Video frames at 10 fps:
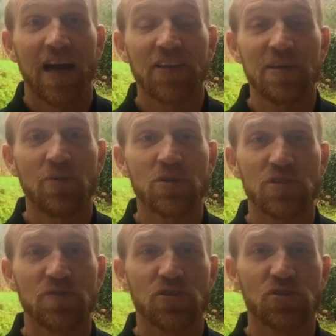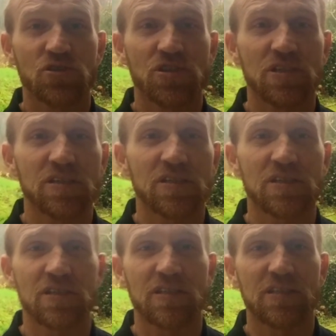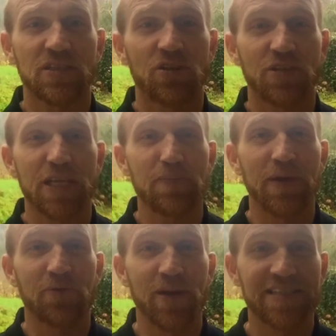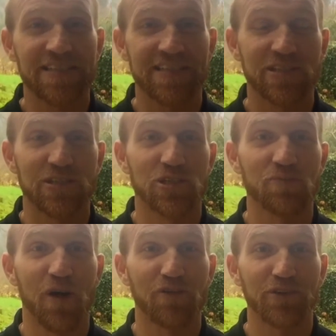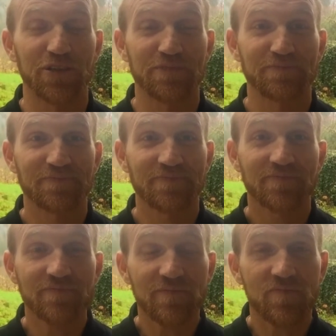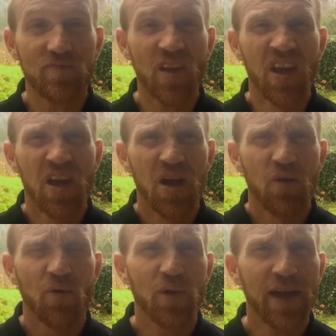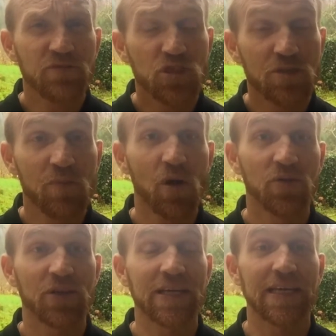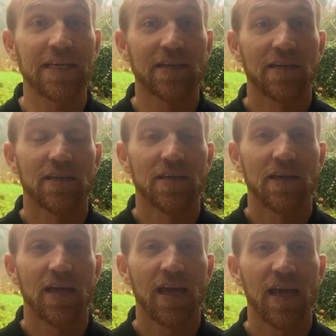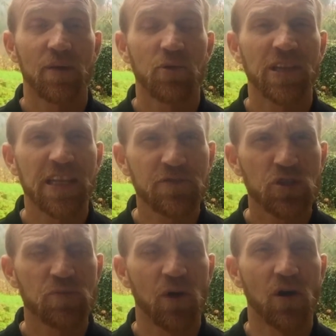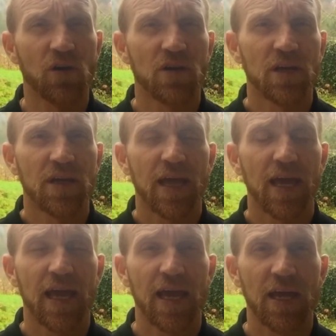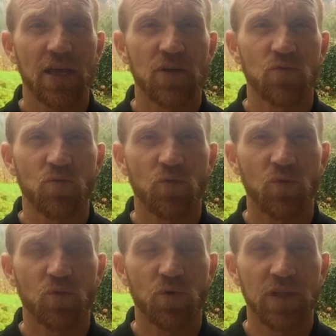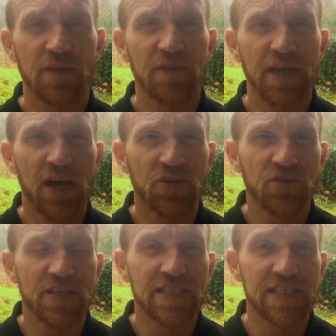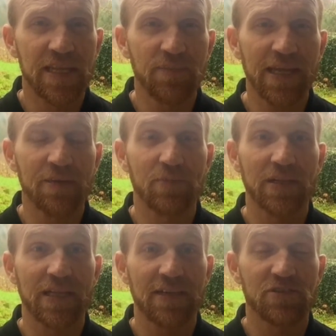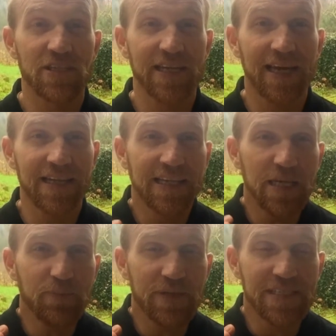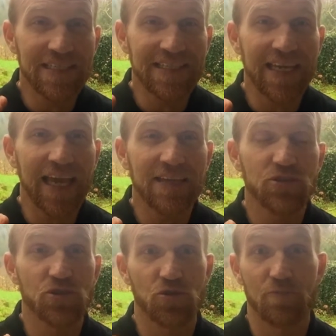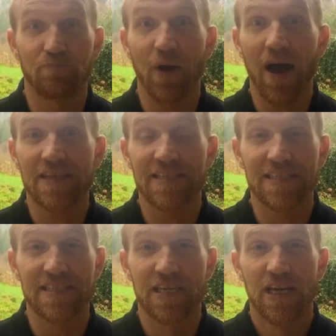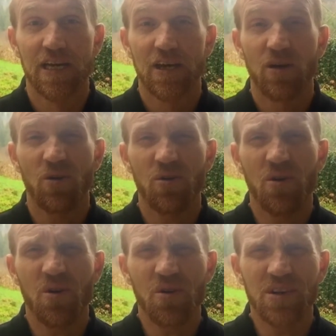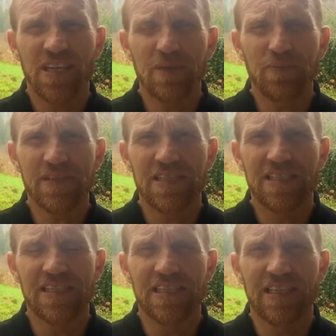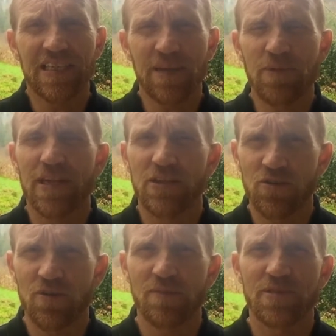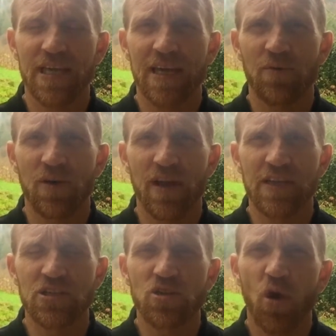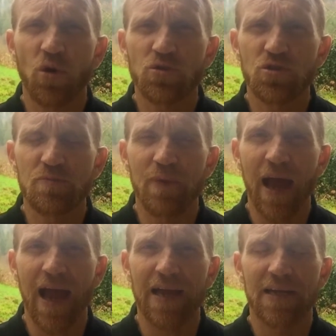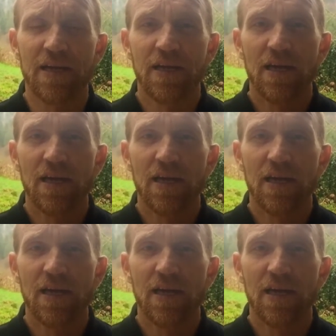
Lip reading: I think most of us are still, you know, keeping a residence in Smallville, where we have small thinking, and we live small. And we're living under these limiting beliefs that kind of keep us in cages or boxes or keep us limited. You know what I'm saying? Where it just holds you back.